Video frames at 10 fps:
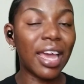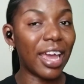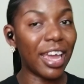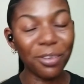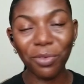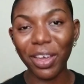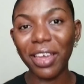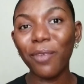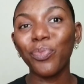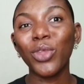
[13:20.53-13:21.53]

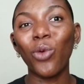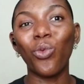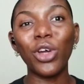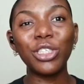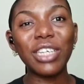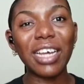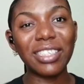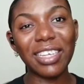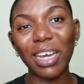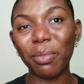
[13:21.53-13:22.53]
Anyway, what do you
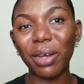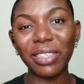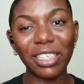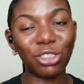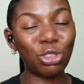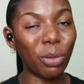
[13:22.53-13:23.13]
guys think about this?